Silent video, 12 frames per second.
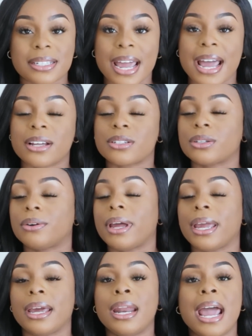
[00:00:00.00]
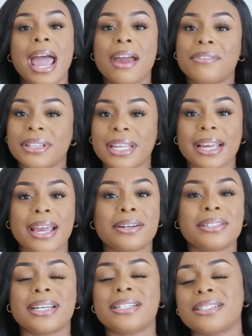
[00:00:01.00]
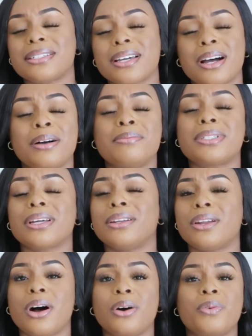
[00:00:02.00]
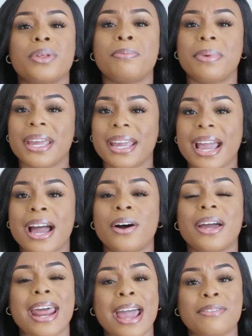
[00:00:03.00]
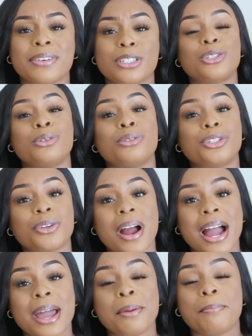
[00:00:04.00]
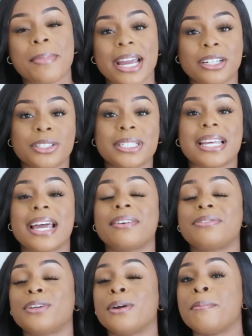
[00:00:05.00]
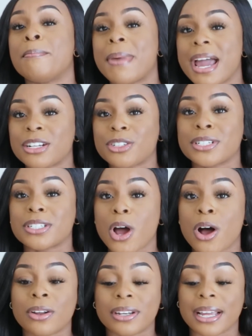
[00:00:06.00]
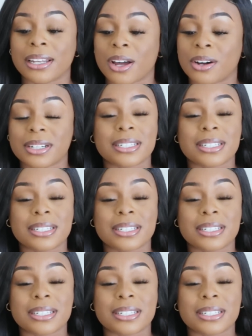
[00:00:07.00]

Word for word: the hassle and everything else that just comes along with being out and having to try mattress after mattress all day long.